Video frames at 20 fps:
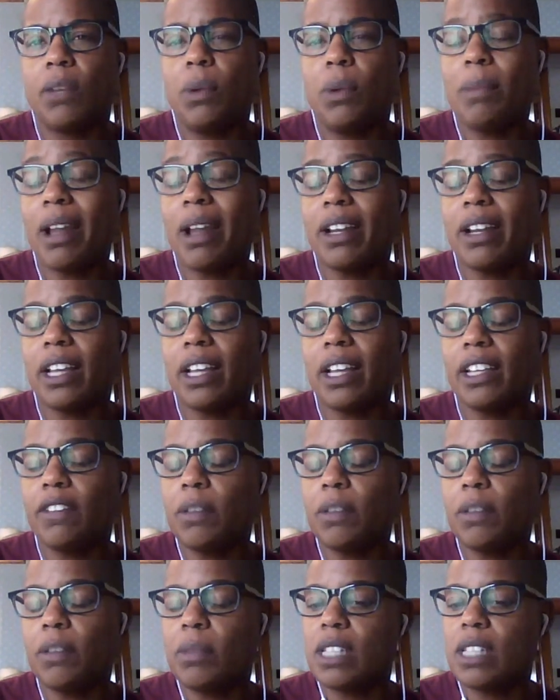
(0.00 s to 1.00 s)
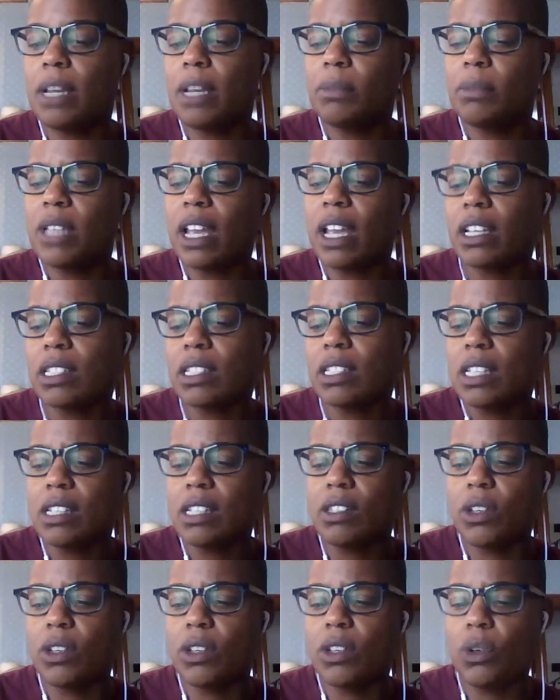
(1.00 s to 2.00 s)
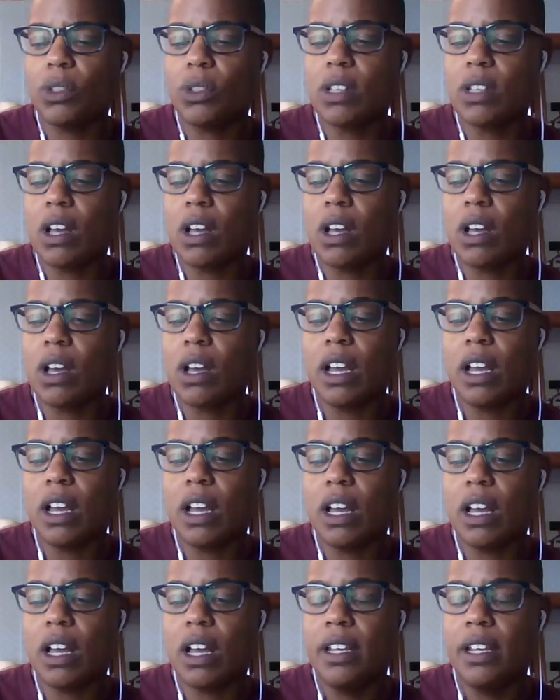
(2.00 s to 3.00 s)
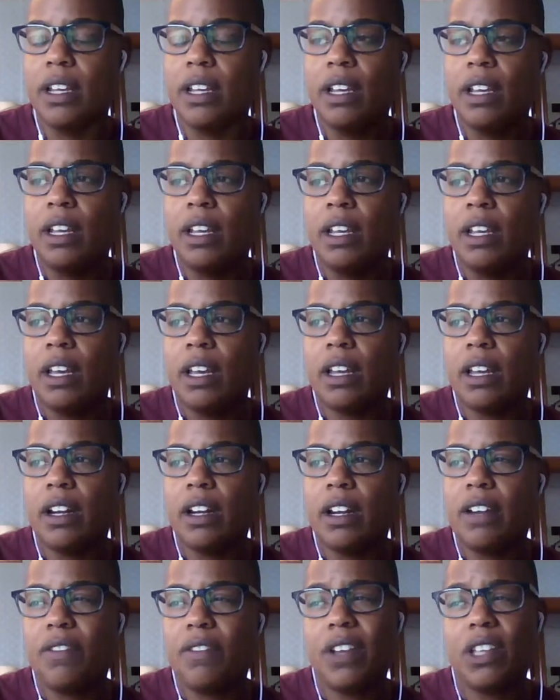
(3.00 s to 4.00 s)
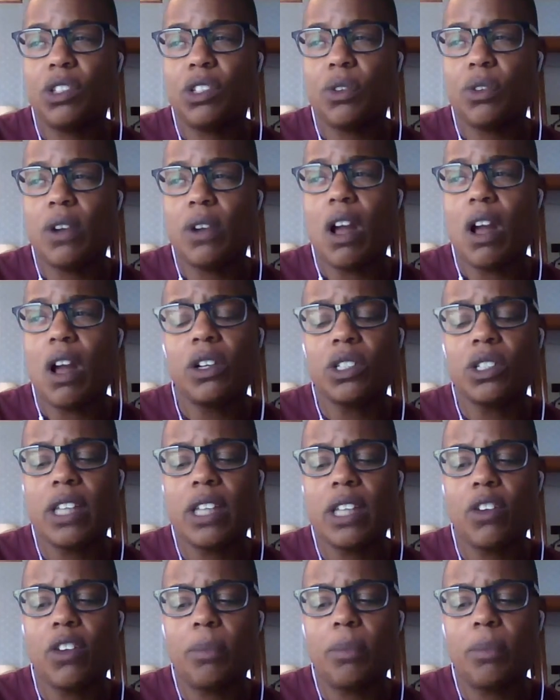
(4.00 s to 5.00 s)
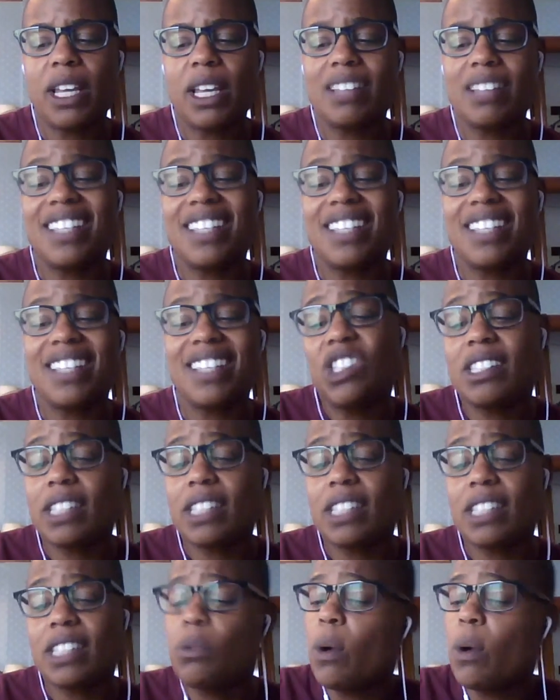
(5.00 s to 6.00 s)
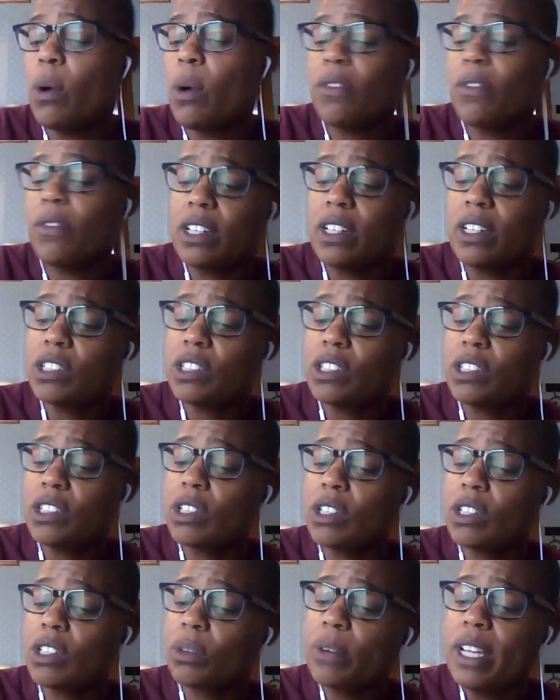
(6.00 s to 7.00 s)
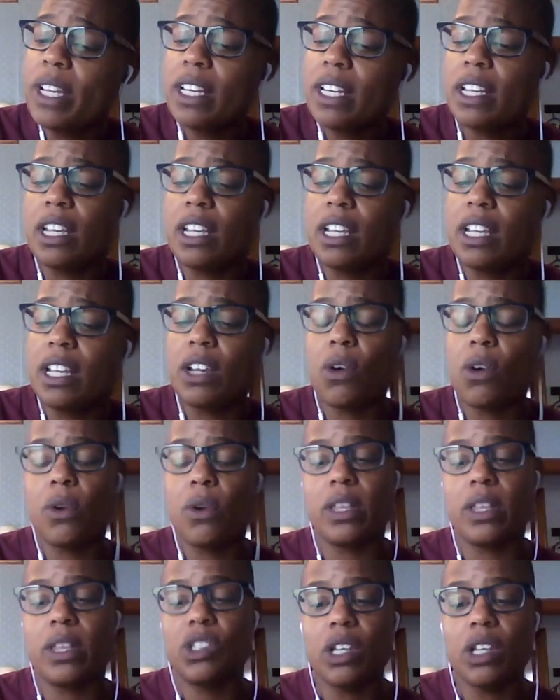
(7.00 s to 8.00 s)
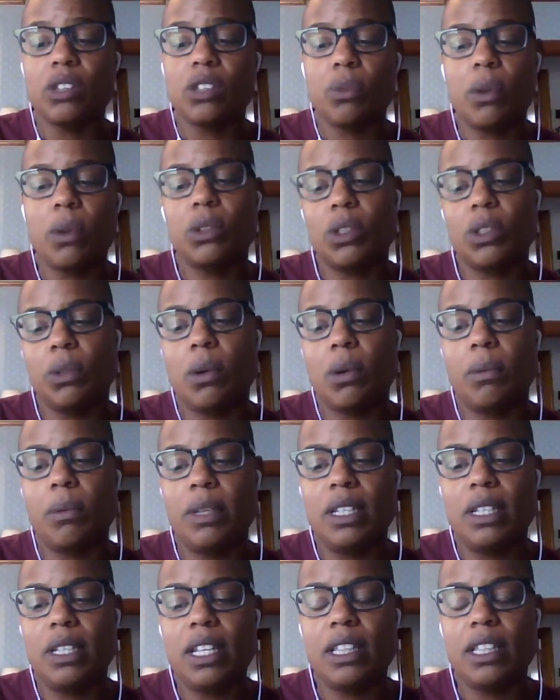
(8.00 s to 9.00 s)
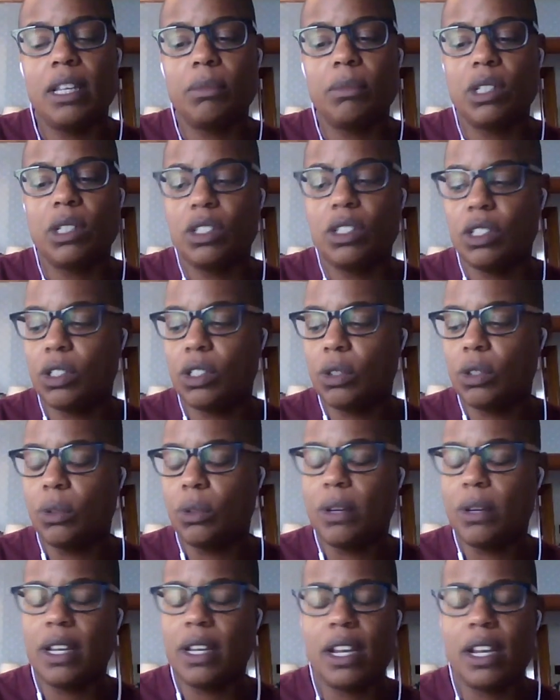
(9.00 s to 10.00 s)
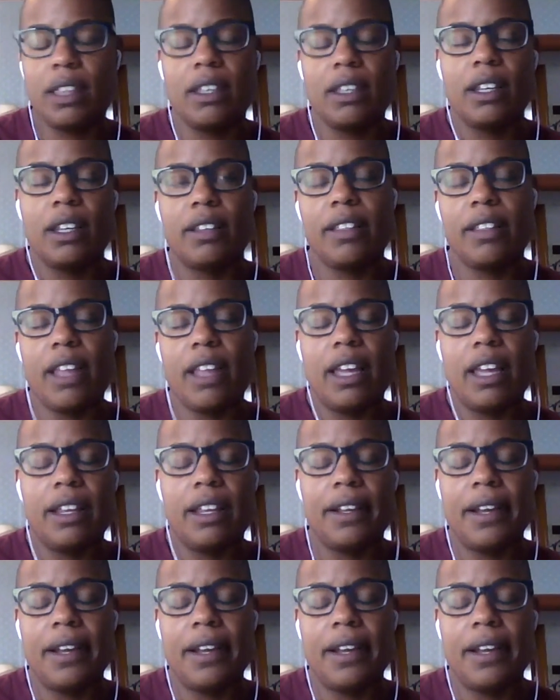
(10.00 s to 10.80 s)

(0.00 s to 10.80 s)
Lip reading: we might not give them the same text as those taught on an advanced or an honors level, because they just won't finish the reading, or they just won't do what we need them to do. And I think that, I